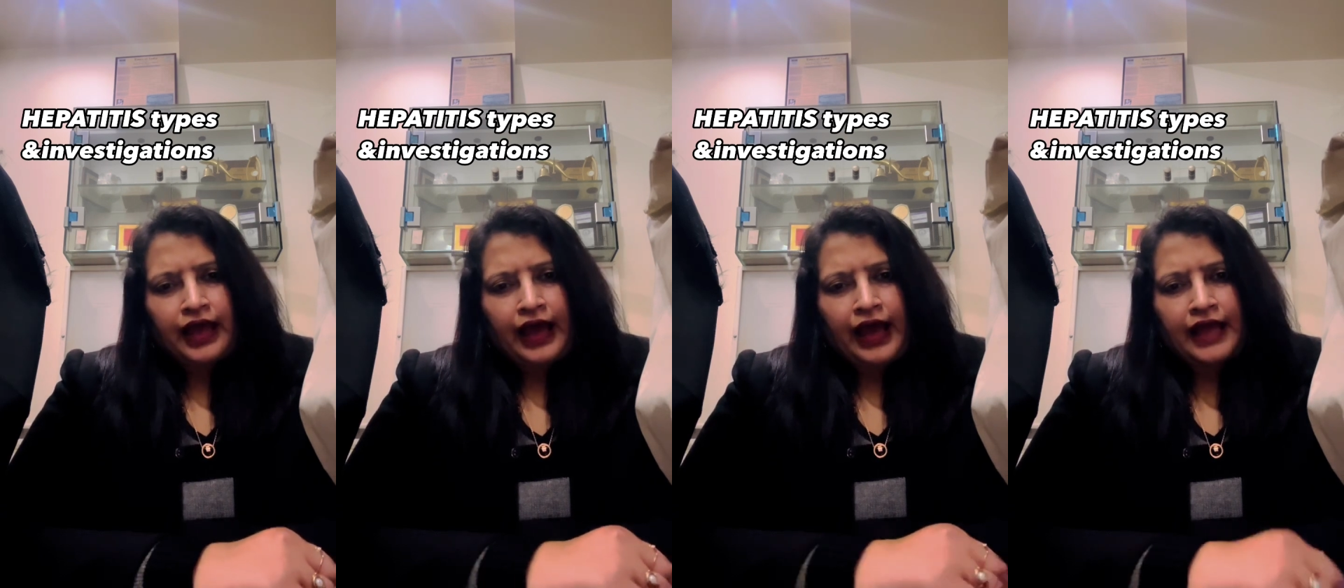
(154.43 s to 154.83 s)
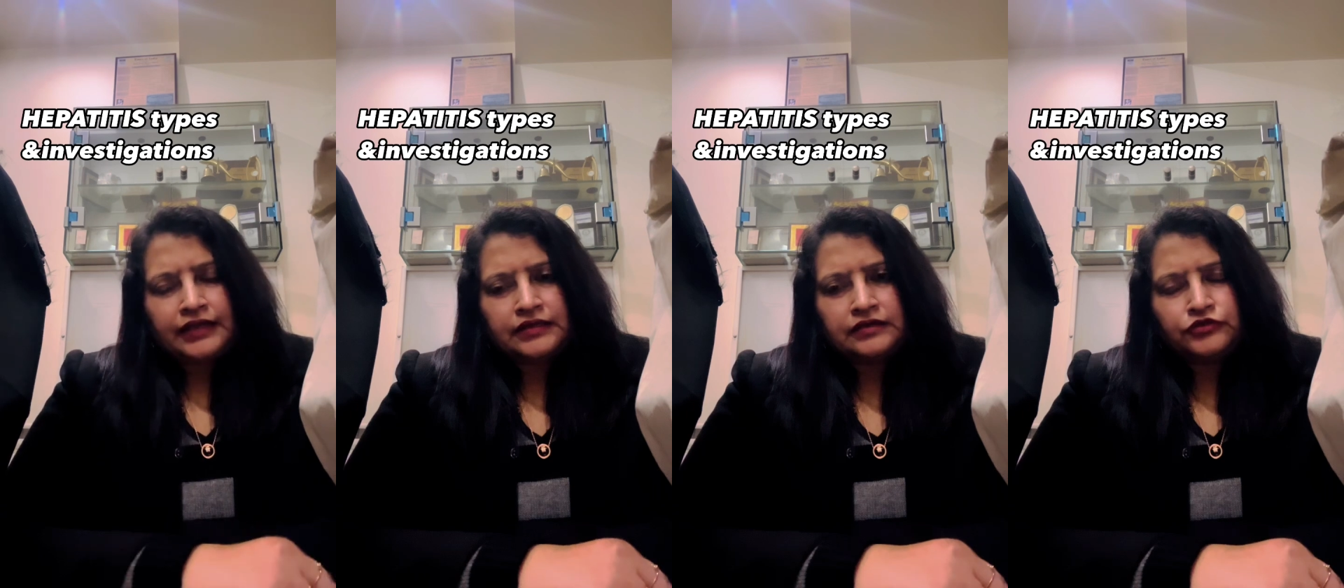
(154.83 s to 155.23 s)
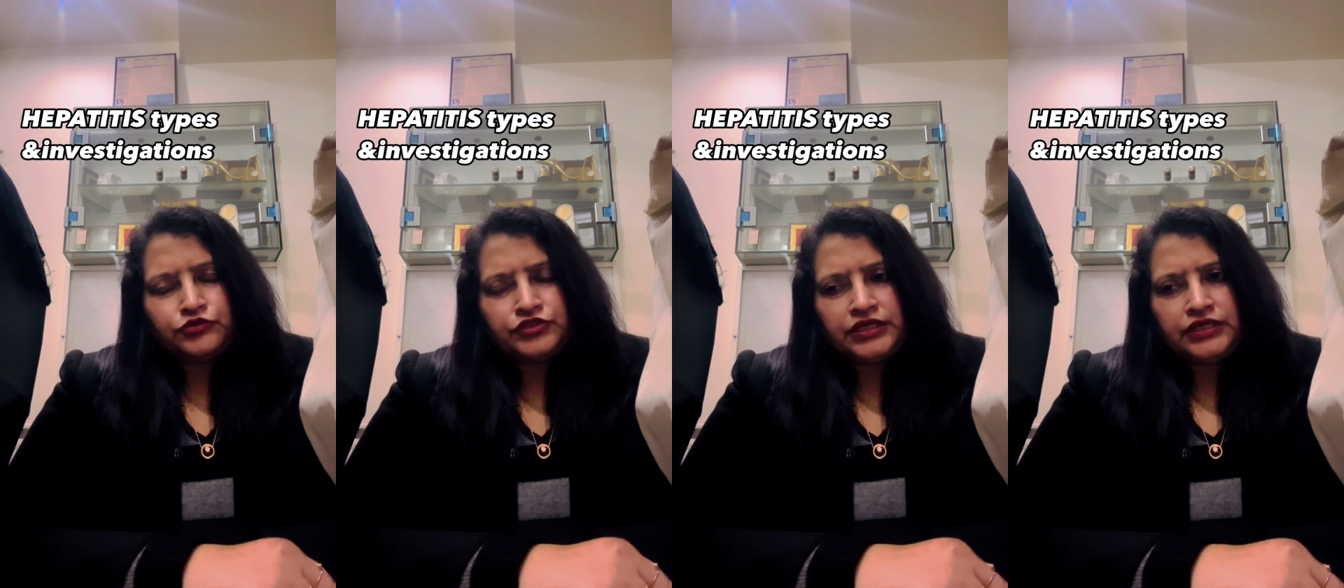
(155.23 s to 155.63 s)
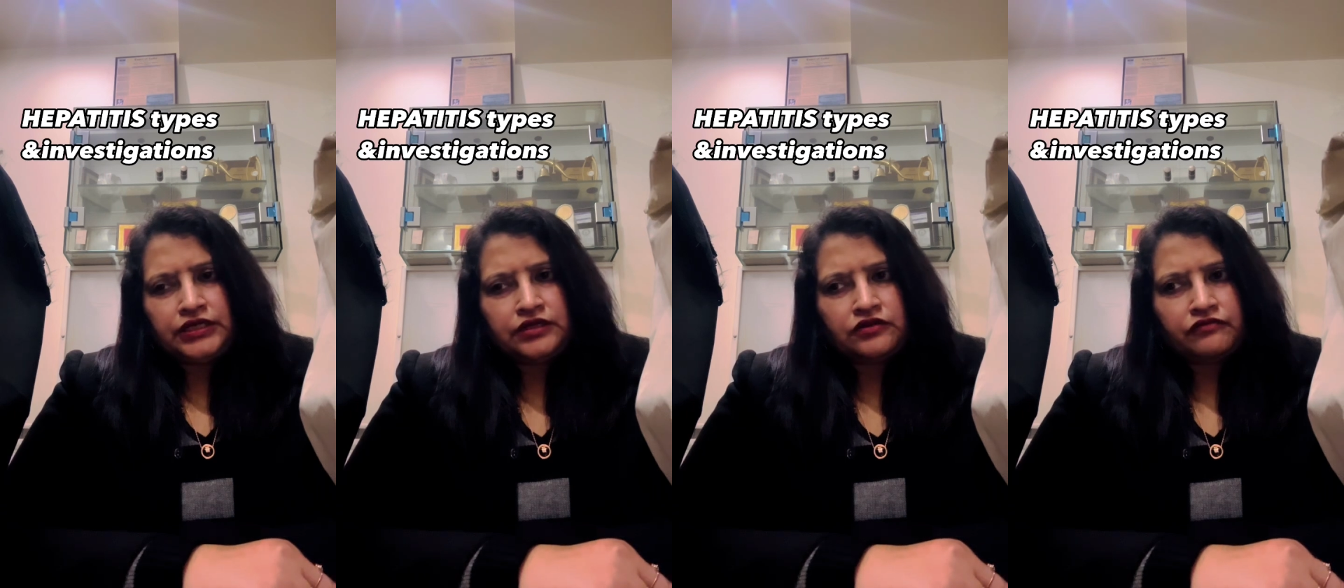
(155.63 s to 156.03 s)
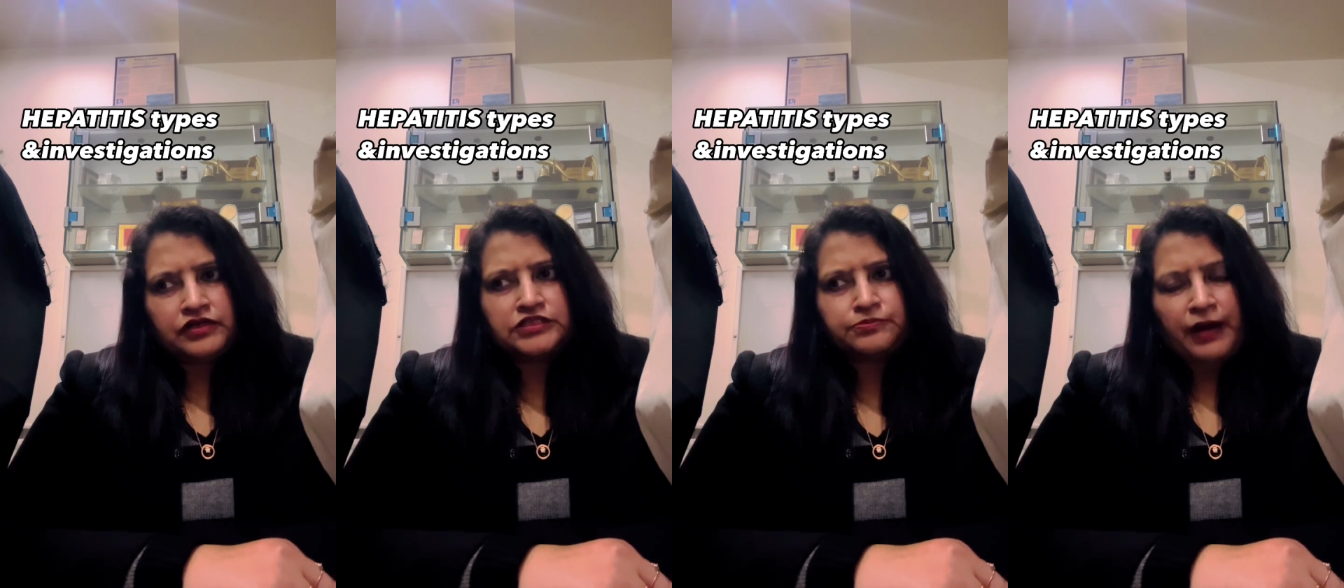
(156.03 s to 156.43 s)
and usually it
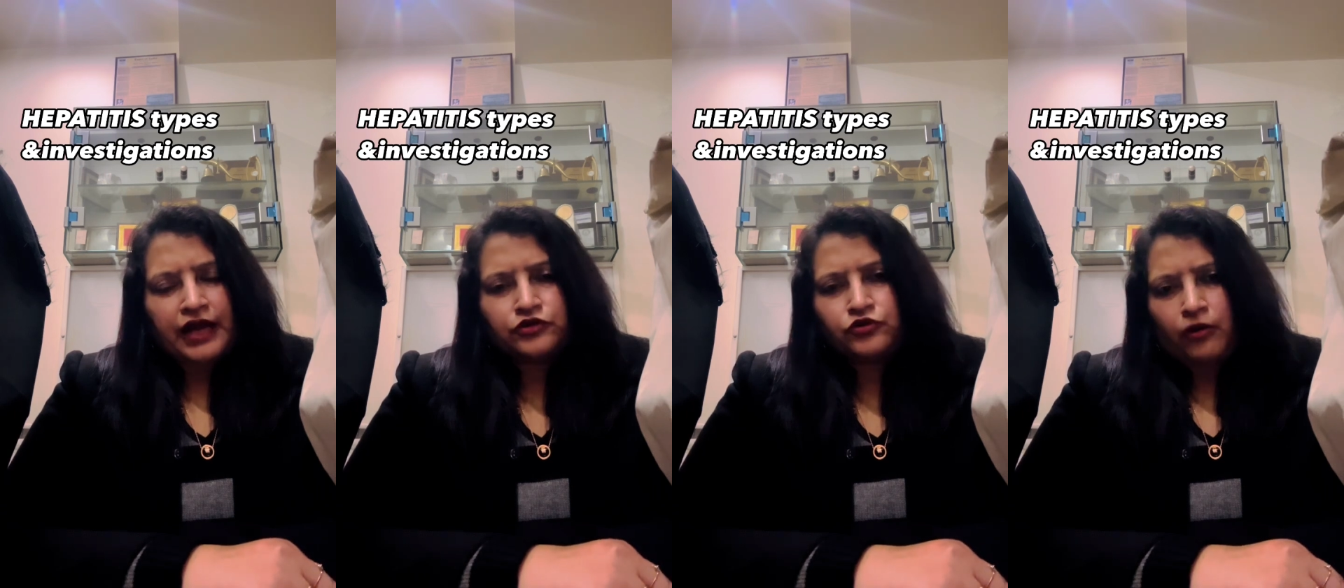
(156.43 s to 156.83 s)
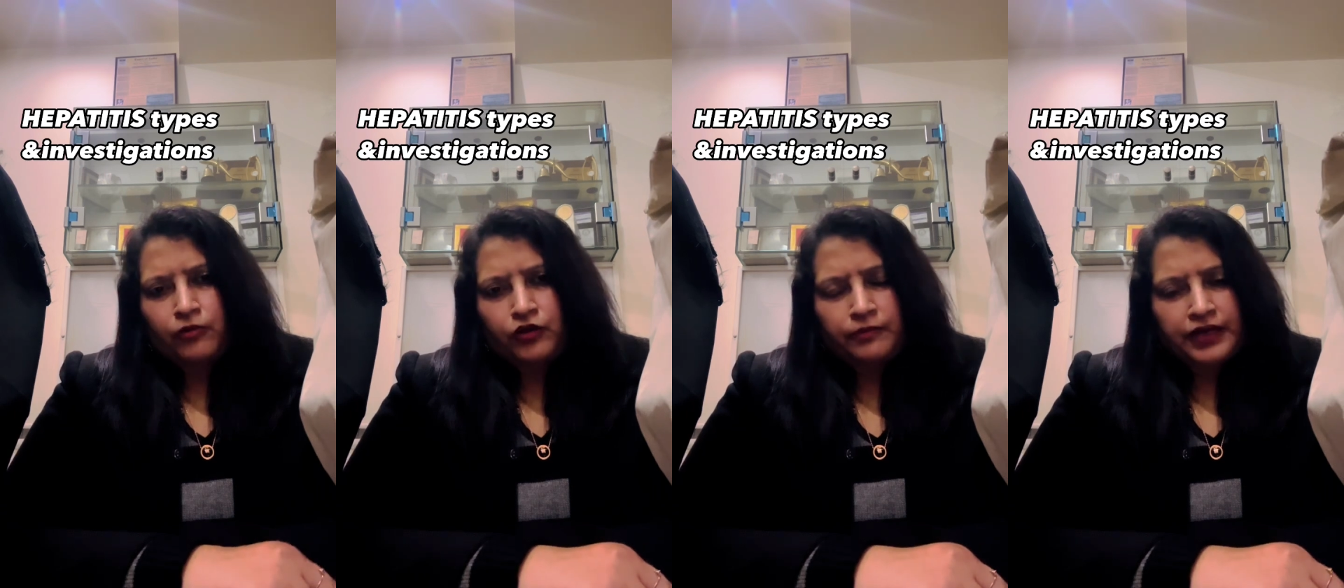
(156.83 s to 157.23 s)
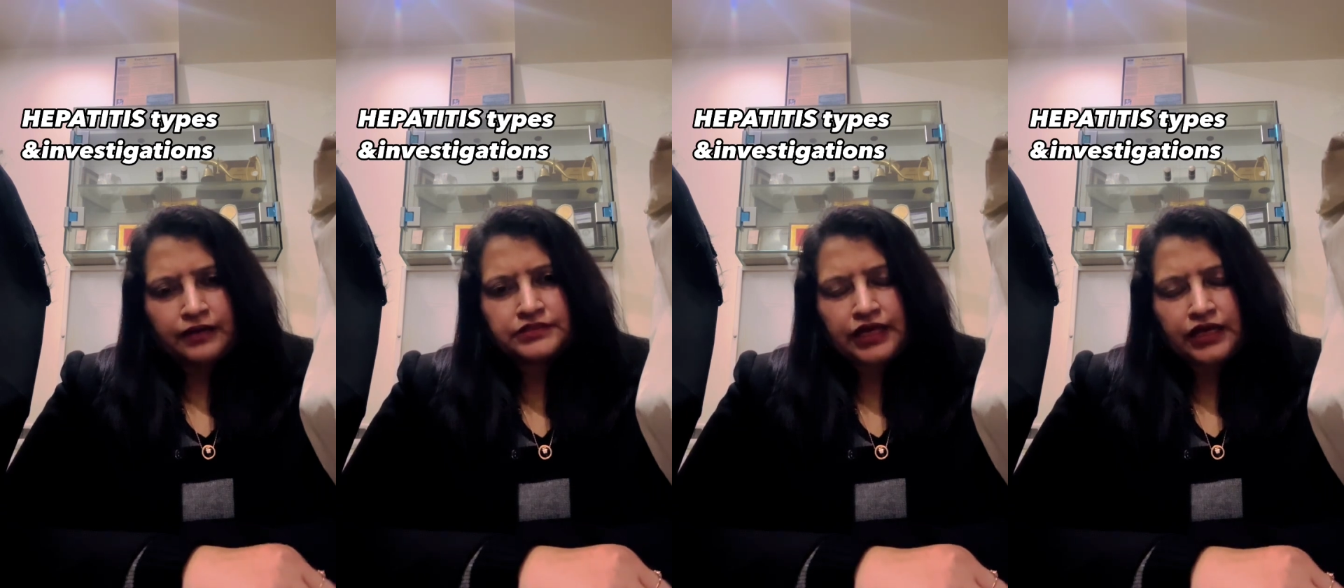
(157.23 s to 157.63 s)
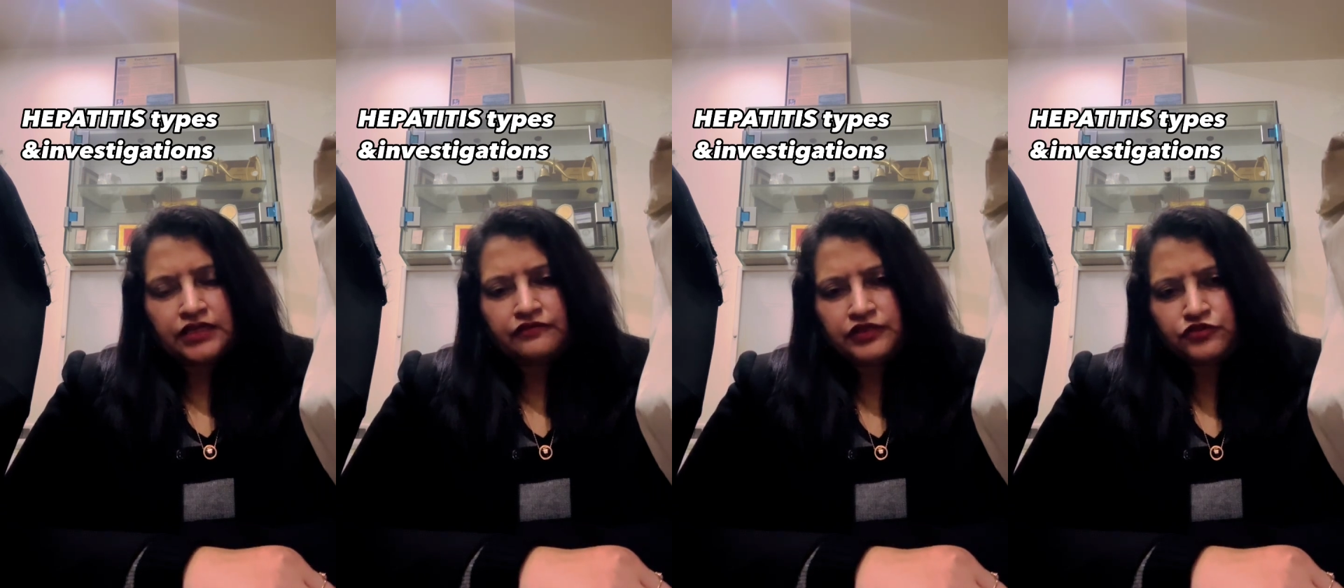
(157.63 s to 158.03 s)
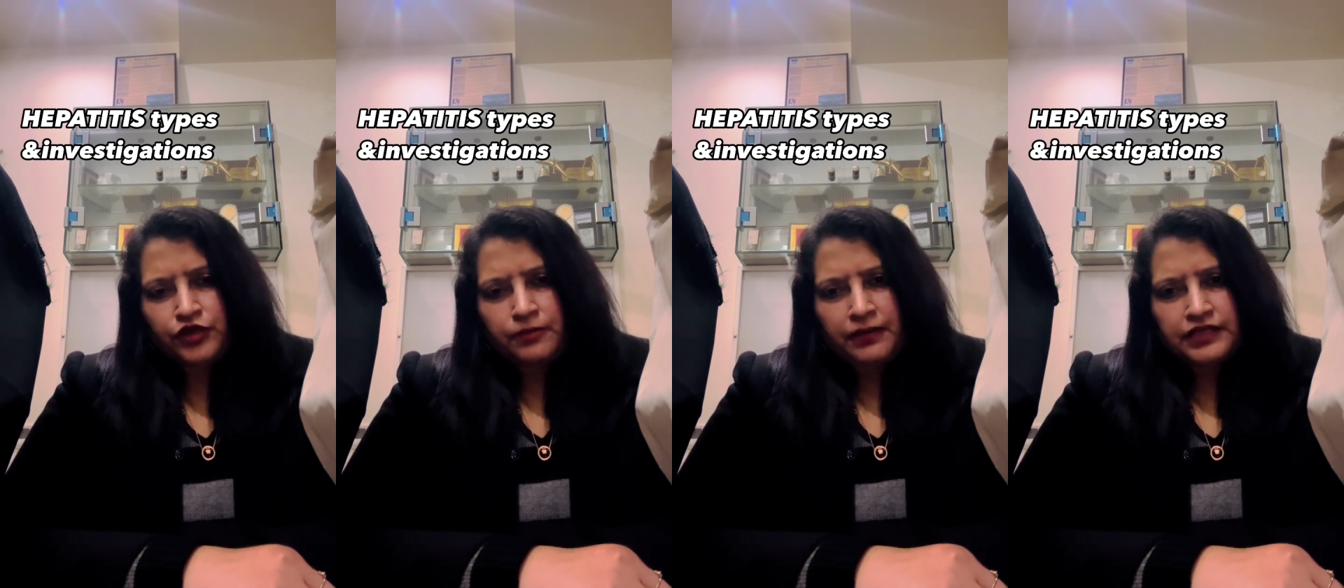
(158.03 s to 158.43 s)
reverts back to normal or becomes negative in
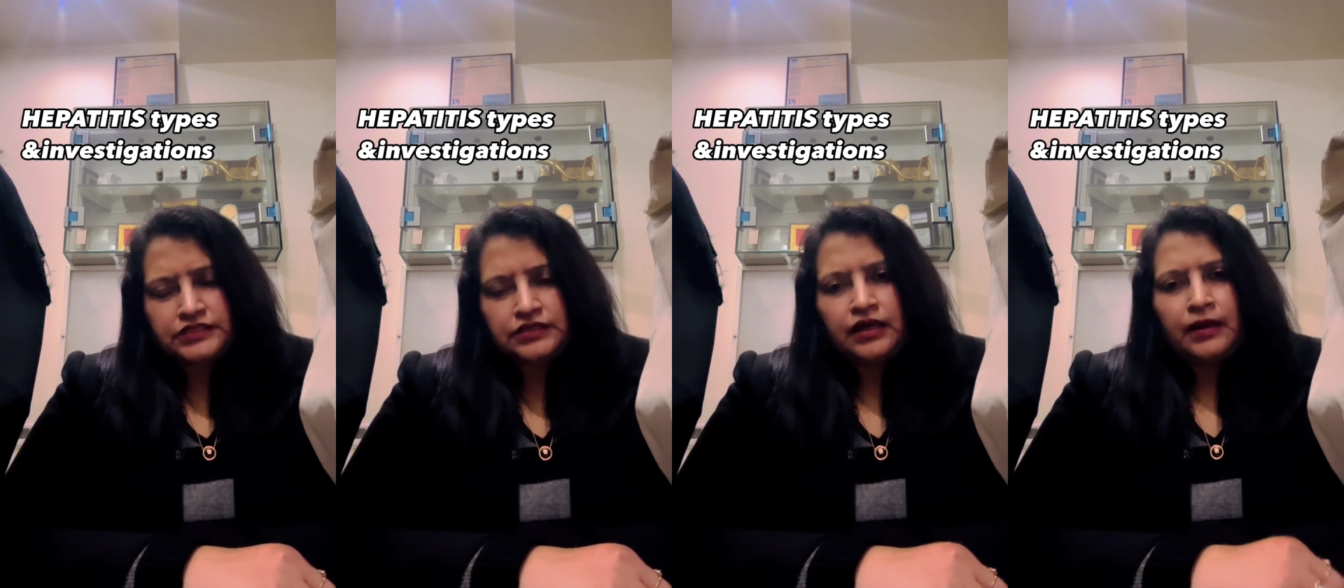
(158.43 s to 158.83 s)
3 months.